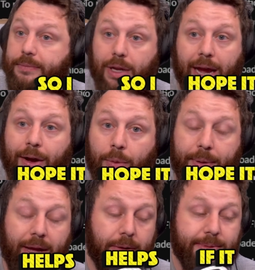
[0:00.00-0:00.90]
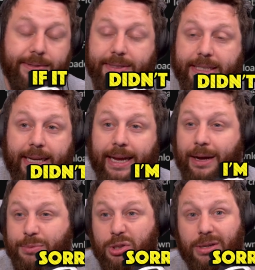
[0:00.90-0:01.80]
I hope it helps. If it didn't,
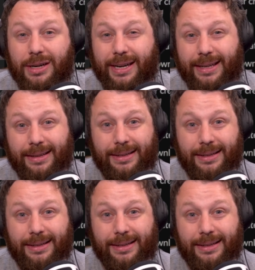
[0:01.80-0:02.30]
I'm sorry.